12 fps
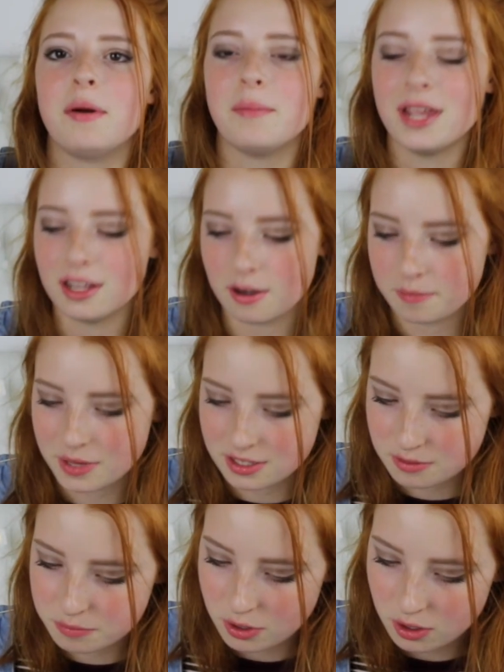my makeup
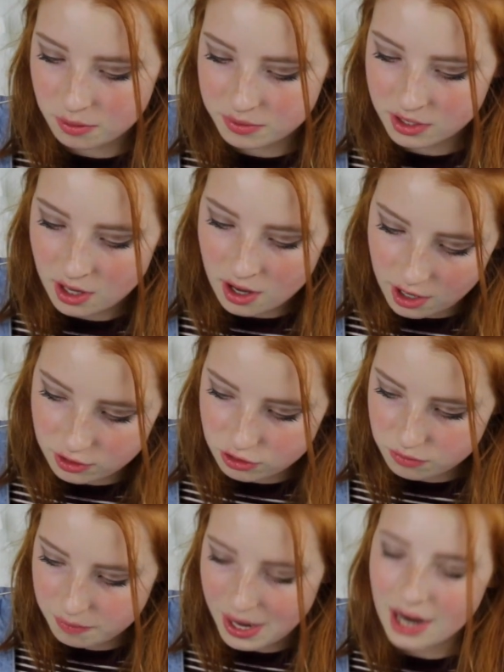bits and bobs. I
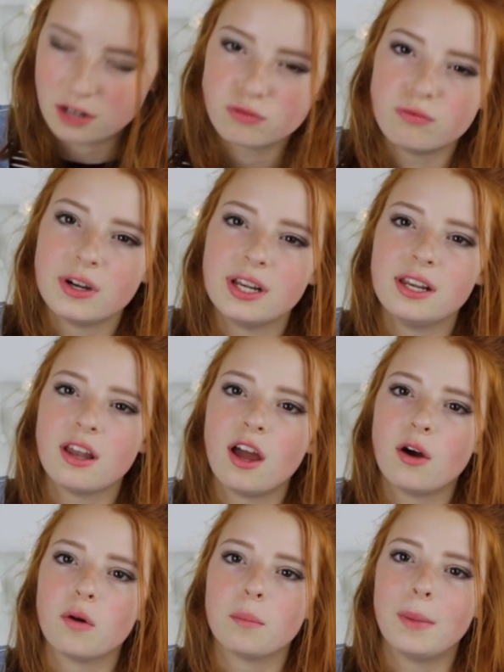packed really
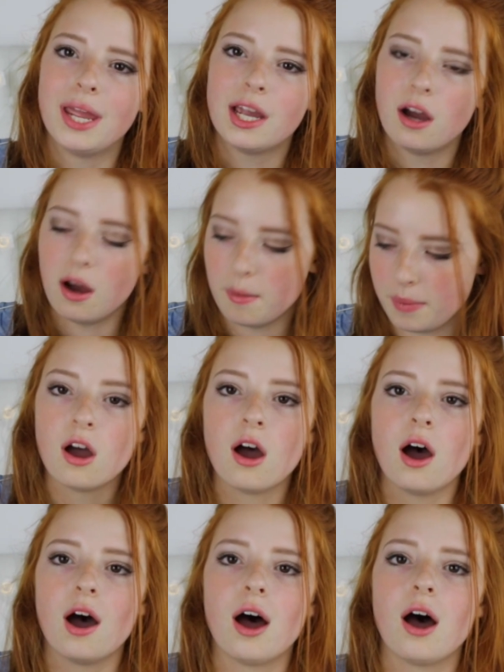light on makeup.
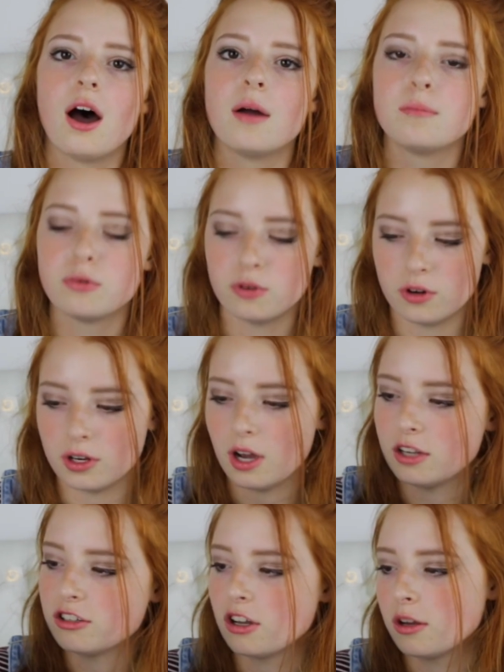I brought an
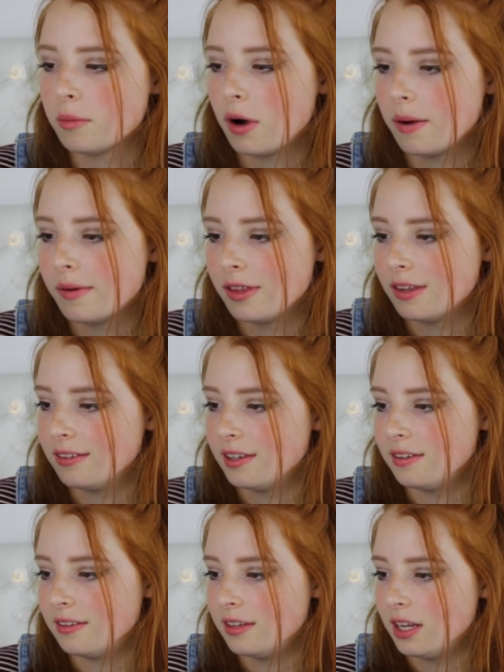eyeshadow primer. This
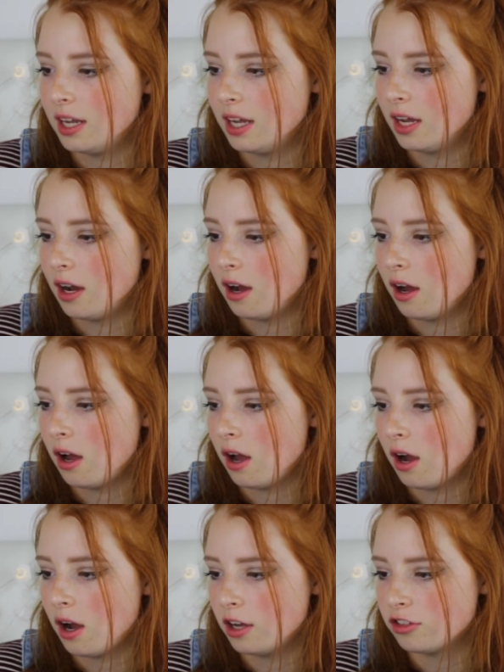is the
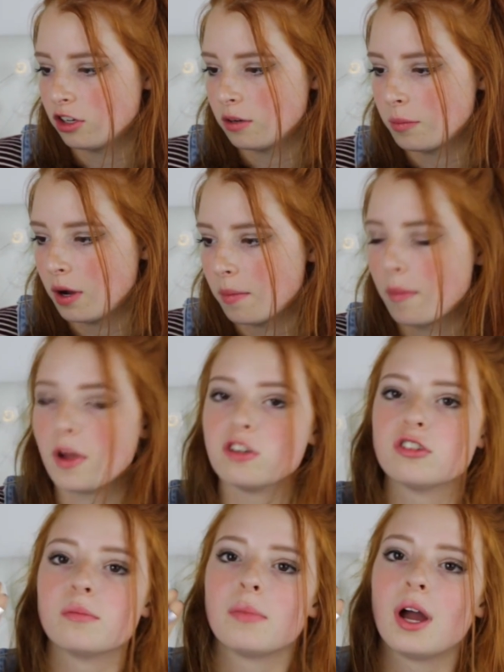eyeshadow primer
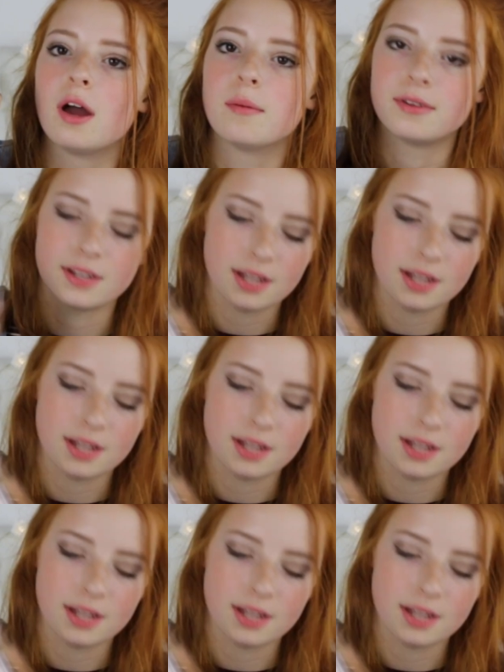potion by Urban